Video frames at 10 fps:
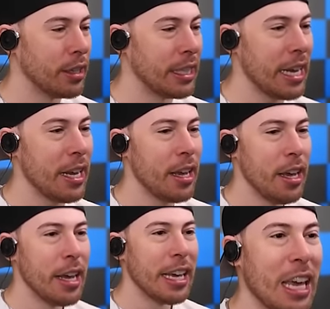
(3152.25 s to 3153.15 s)
See?
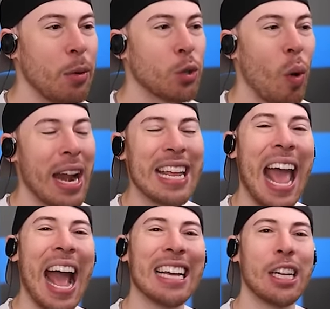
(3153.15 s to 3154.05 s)
He was writing
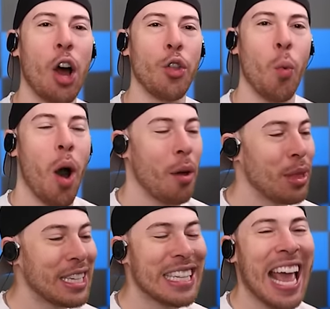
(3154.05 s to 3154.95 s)
exit on the wall, and
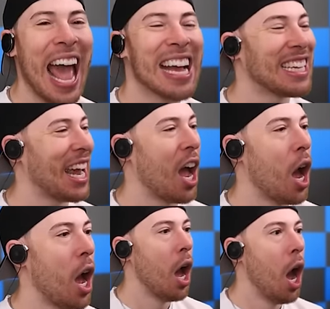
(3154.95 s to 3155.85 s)
this is the exit.
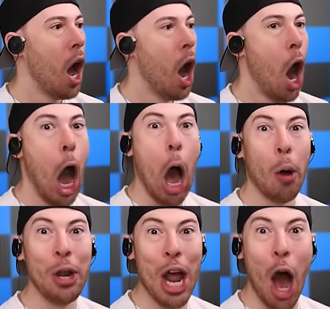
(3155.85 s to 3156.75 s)
Oh
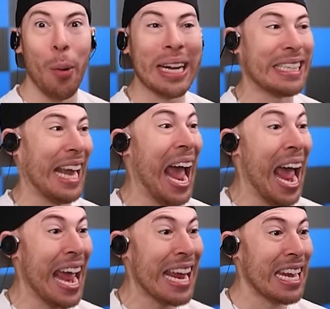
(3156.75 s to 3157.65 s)
no, it's
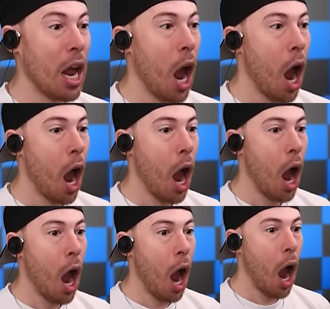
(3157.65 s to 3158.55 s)
Kane!
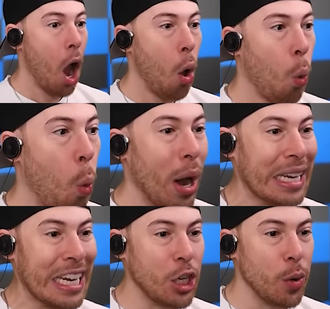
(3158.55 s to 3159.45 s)
What is
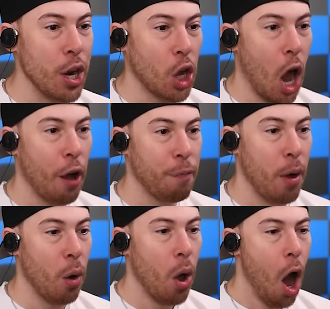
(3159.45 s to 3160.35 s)
he doing to
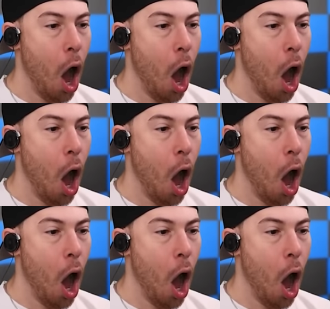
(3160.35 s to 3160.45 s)
Kaufmo?